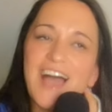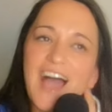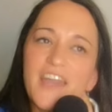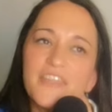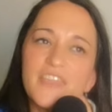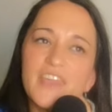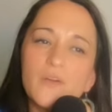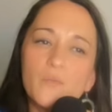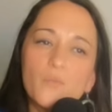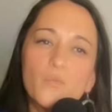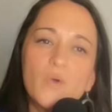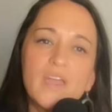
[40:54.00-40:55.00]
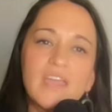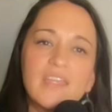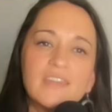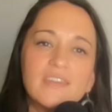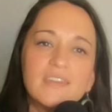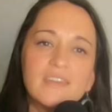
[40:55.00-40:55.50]
I think
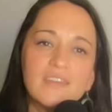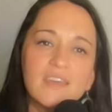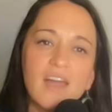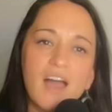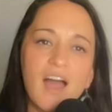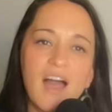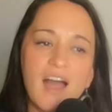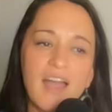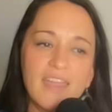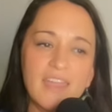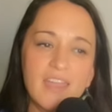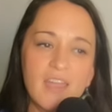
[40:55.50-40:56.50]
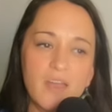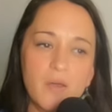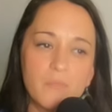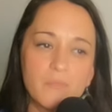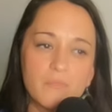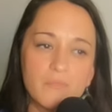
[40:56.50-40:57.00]
when I
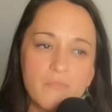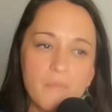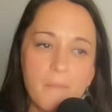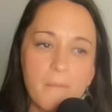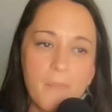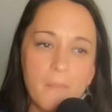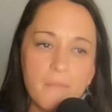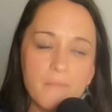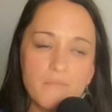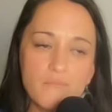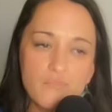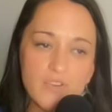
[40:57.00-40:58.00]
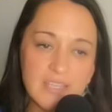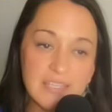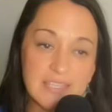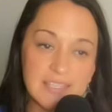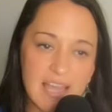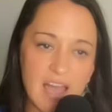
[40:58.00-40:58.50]
am really
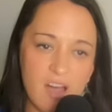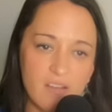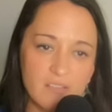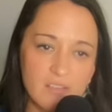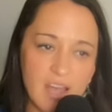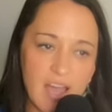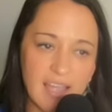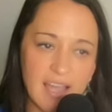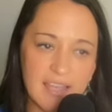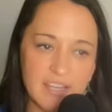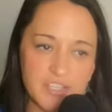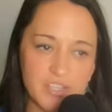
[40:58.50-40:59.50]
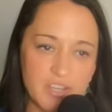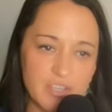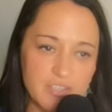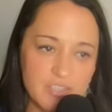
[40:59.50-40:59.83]
down, I kind of turn